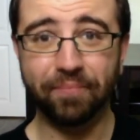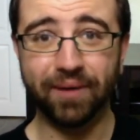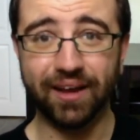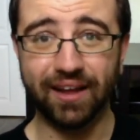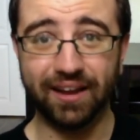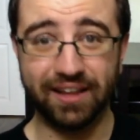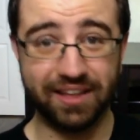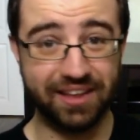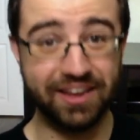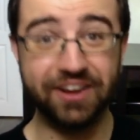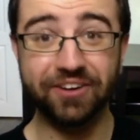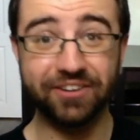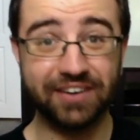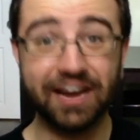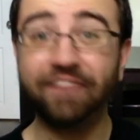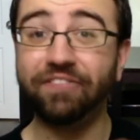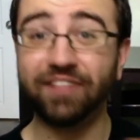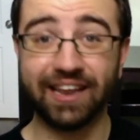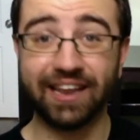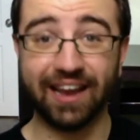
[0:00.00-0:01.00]
But you're
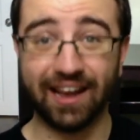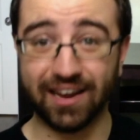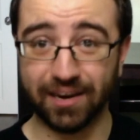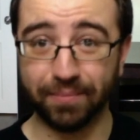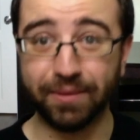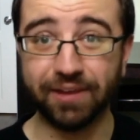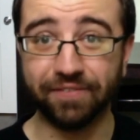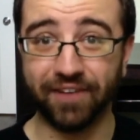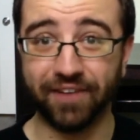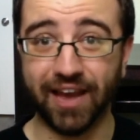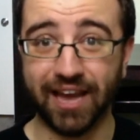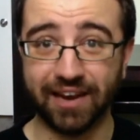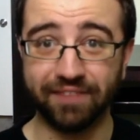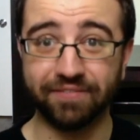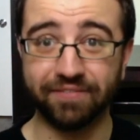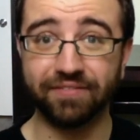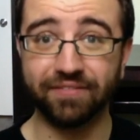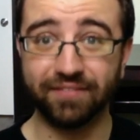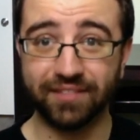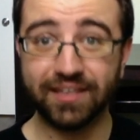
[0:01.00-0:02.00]
definitely not going to be a fan
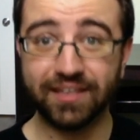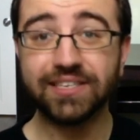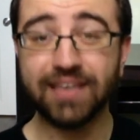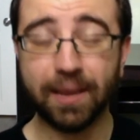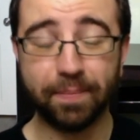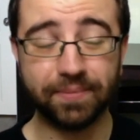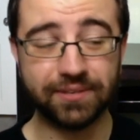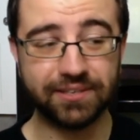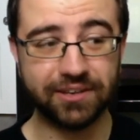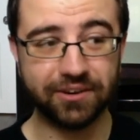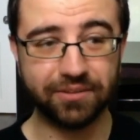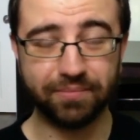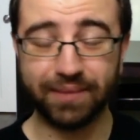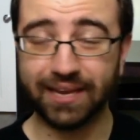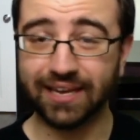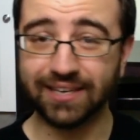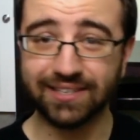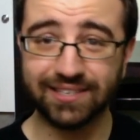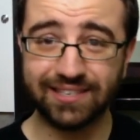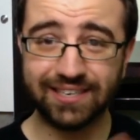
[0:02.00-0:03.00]
of this episode,
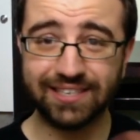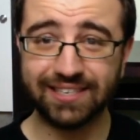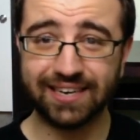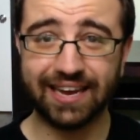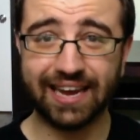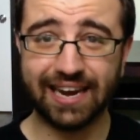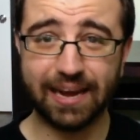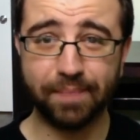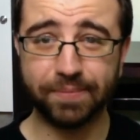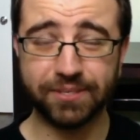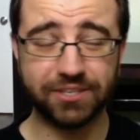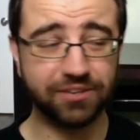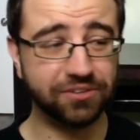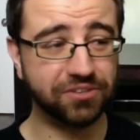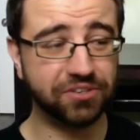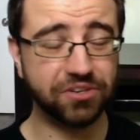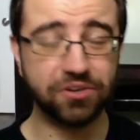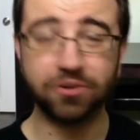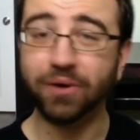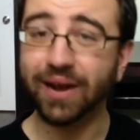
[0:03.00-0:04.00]
because season 8,
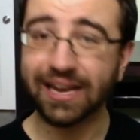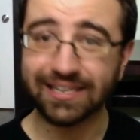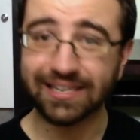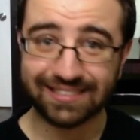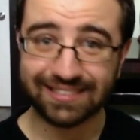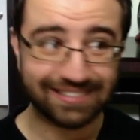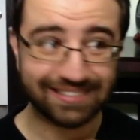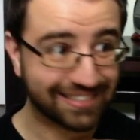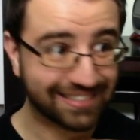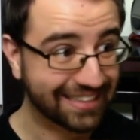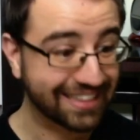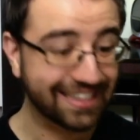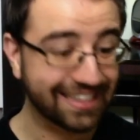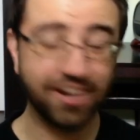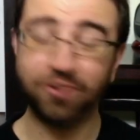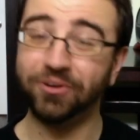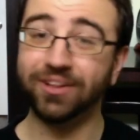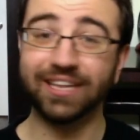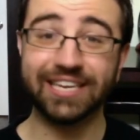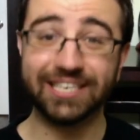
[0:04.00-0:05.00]
episode 2 is
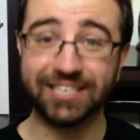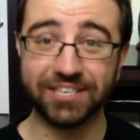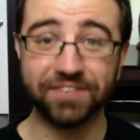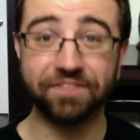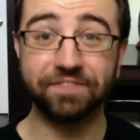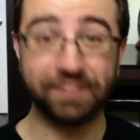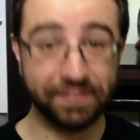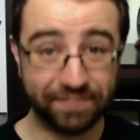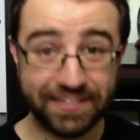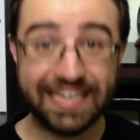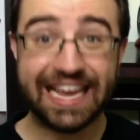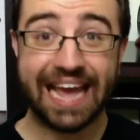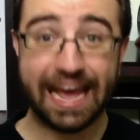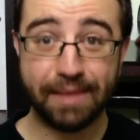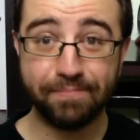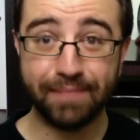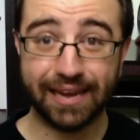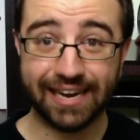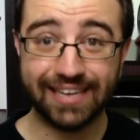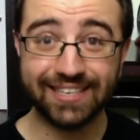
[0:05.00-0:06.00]
literally just
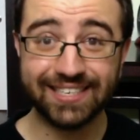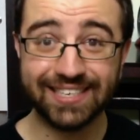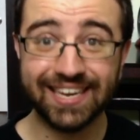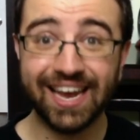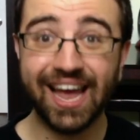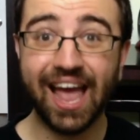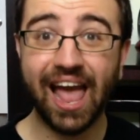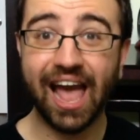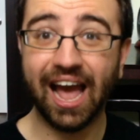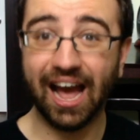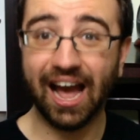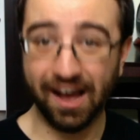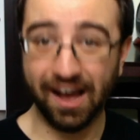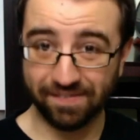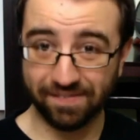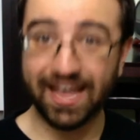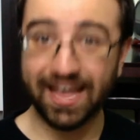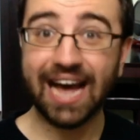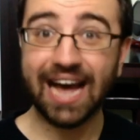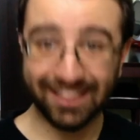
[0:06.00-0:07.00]
58 minutes
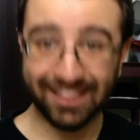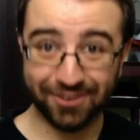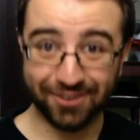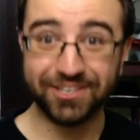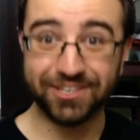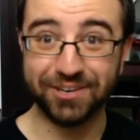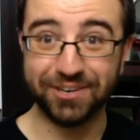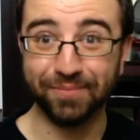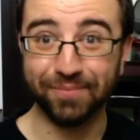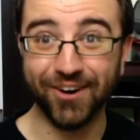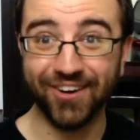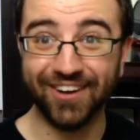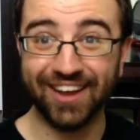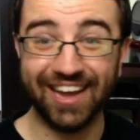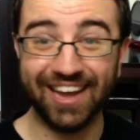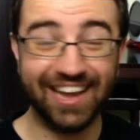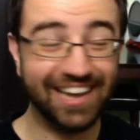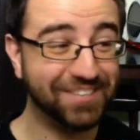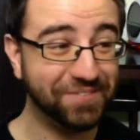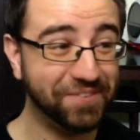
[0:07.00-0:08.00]
of gallows humor.
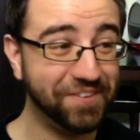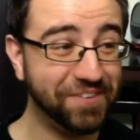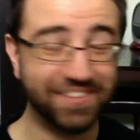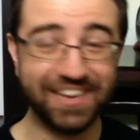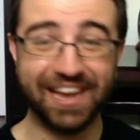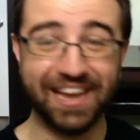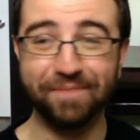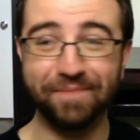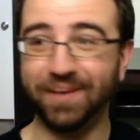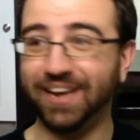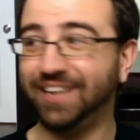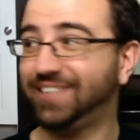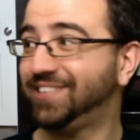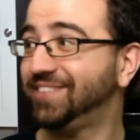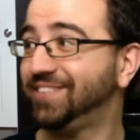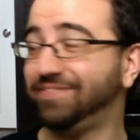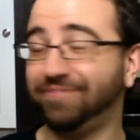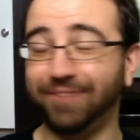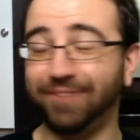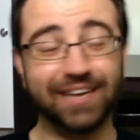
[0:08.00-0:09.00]
It's 58
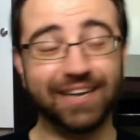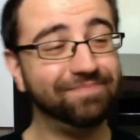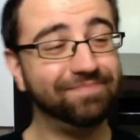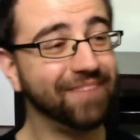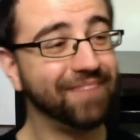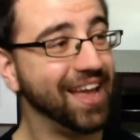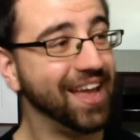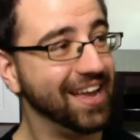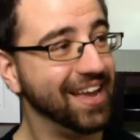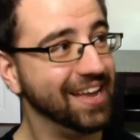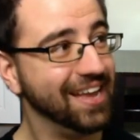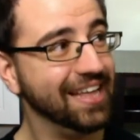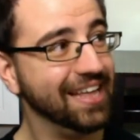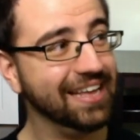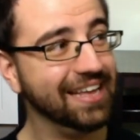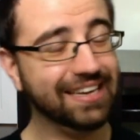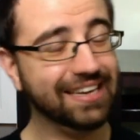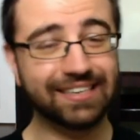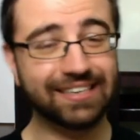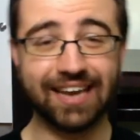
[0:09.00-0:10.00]
minutes of, well,
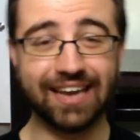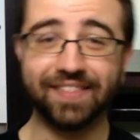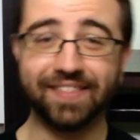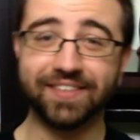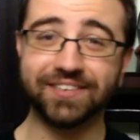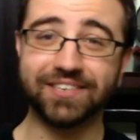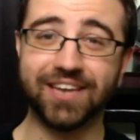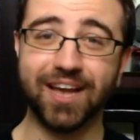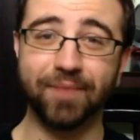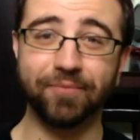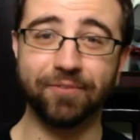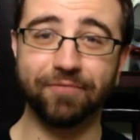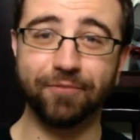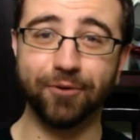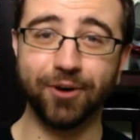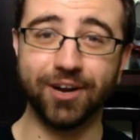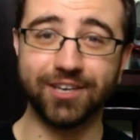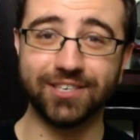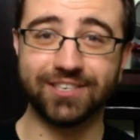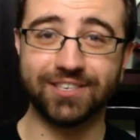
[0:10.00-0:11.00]
death is coming
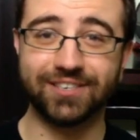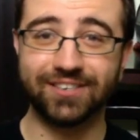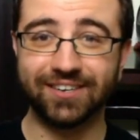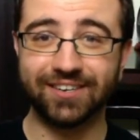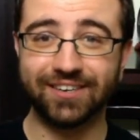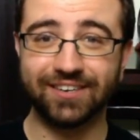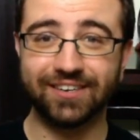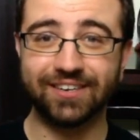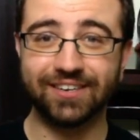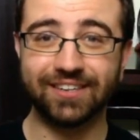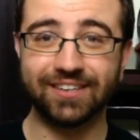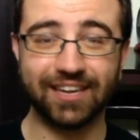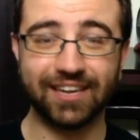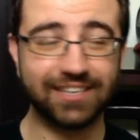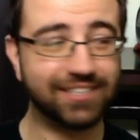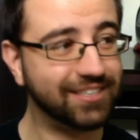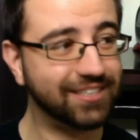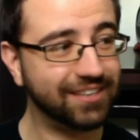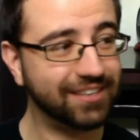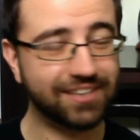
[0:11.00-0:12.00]
for us.
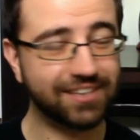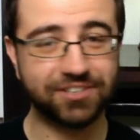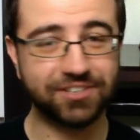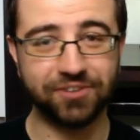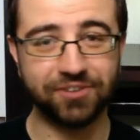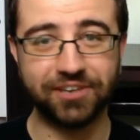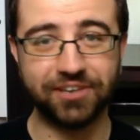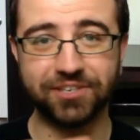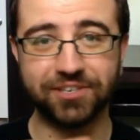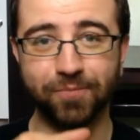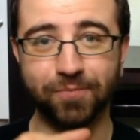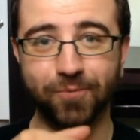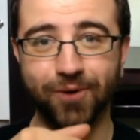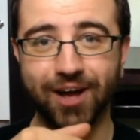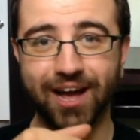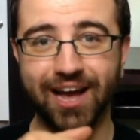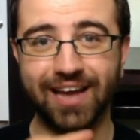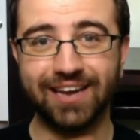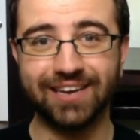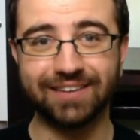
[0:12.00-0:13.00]
Let's drink some
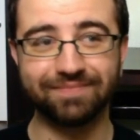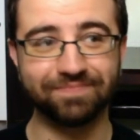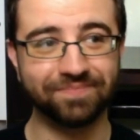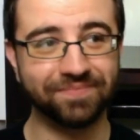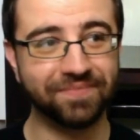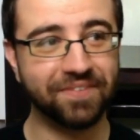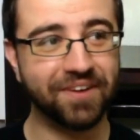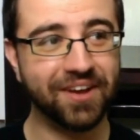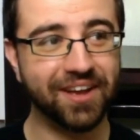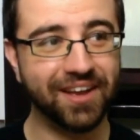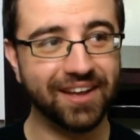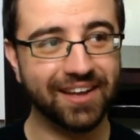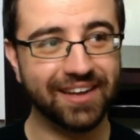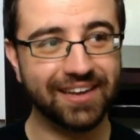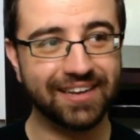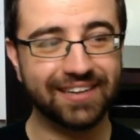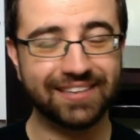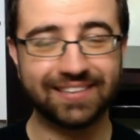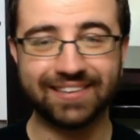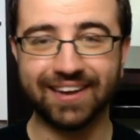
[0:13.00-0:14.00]
wine and
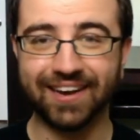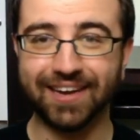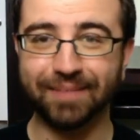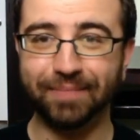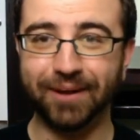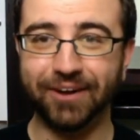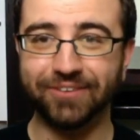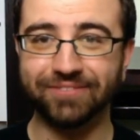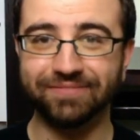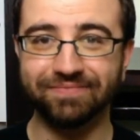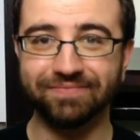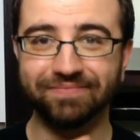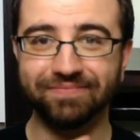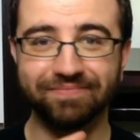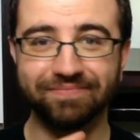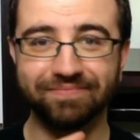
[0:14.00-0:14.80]
talk about